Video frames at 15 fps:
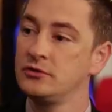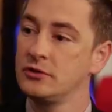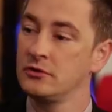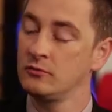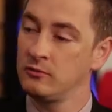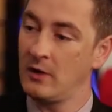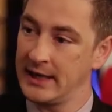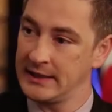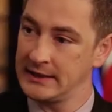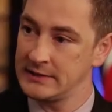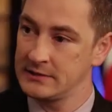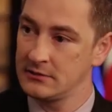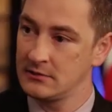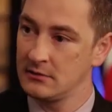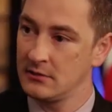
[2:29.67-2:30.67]
you to
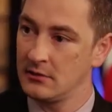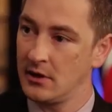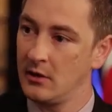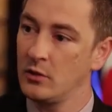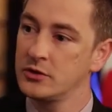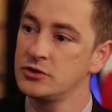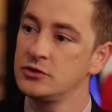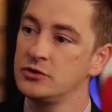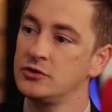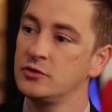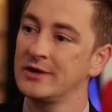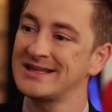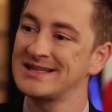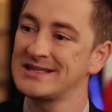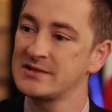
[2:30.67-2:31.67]
write, I want you
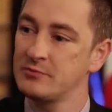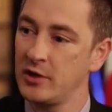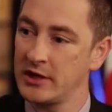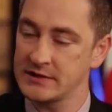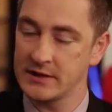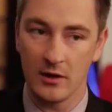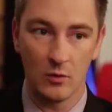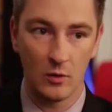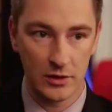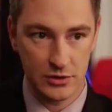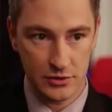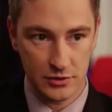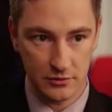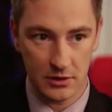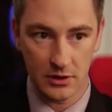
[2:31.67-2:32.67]
to express, I
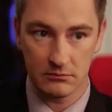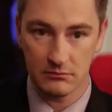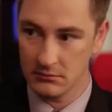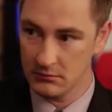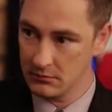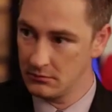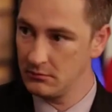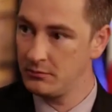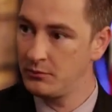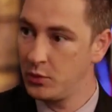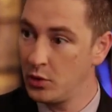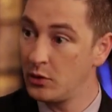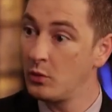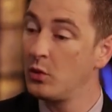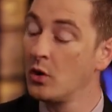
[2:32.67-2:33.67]
want you to
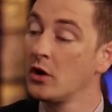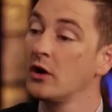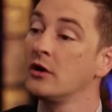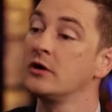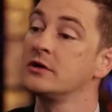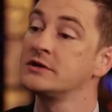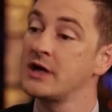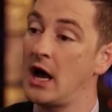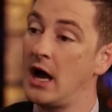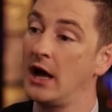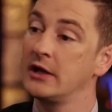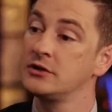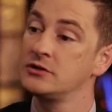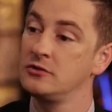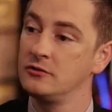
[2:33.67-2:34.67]
put Use words
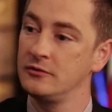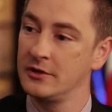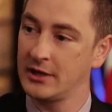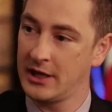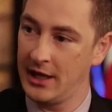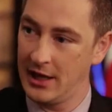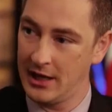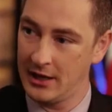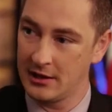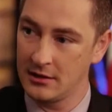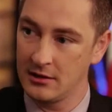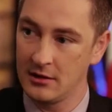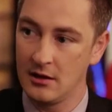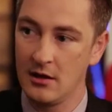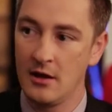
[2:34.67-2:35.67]
onto the
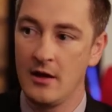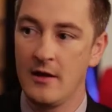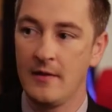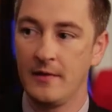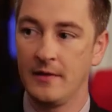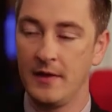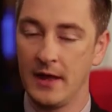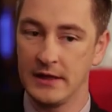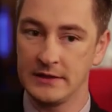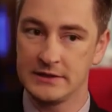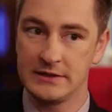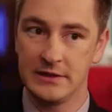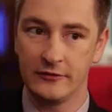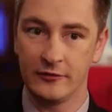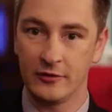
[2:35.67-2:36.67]
cake, then
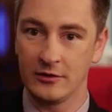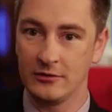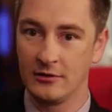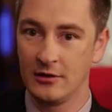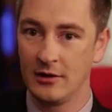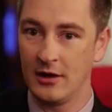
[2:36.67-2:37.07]
it's different.